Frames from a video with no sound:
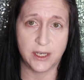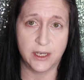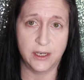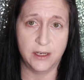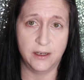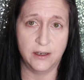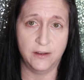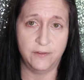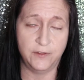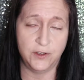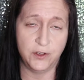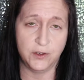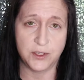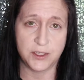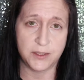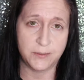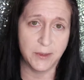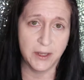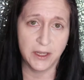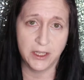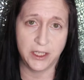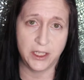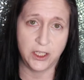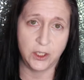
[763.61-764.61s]
and if you
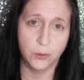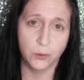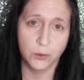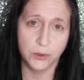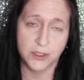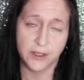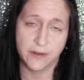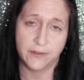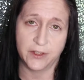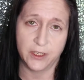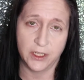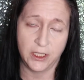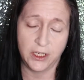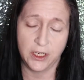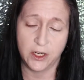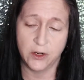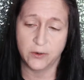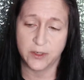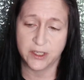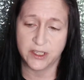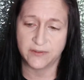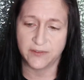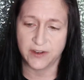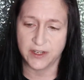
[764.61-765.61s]
smell it, you will definitely
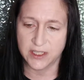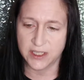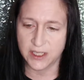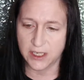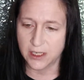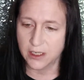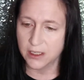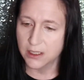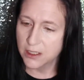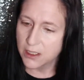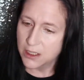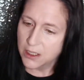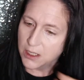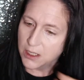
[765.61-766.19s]
know it's Fenty.